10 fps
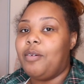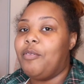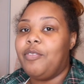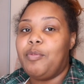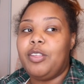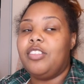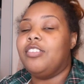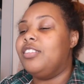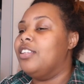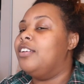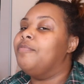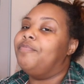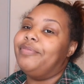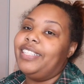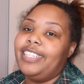I wear for pictures,
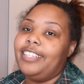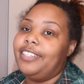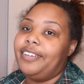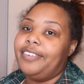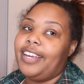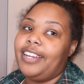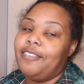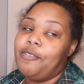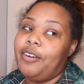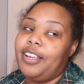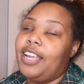you know, and I never wear it